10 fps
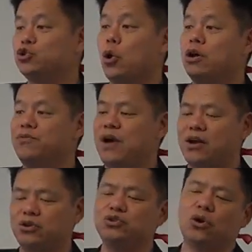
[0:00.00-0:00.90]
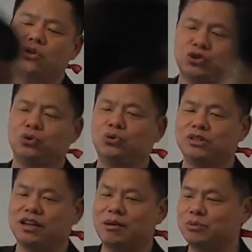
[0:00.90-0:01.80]
All, in fact, use all the tools
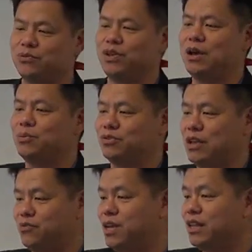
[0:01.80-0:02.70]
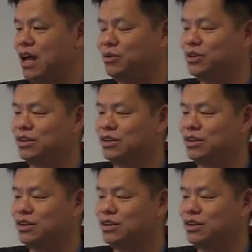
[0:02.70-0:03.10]
that comes with VM, like vCloud,